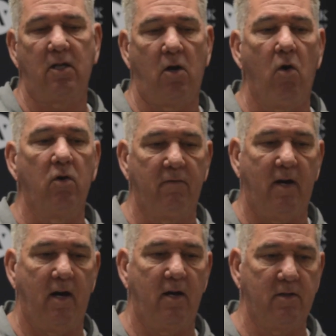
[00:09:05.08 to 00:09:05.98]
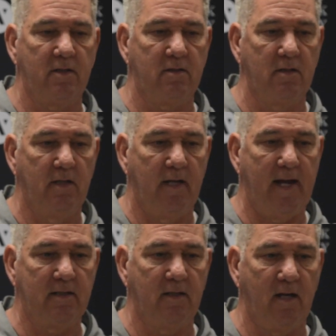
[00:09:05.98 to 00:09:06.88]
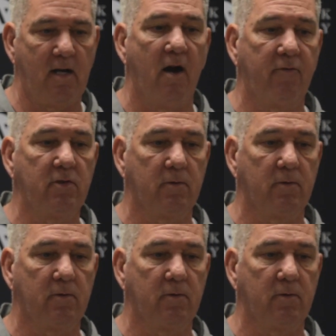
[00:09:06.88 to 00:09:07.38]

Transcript: the goal of ours as a conference.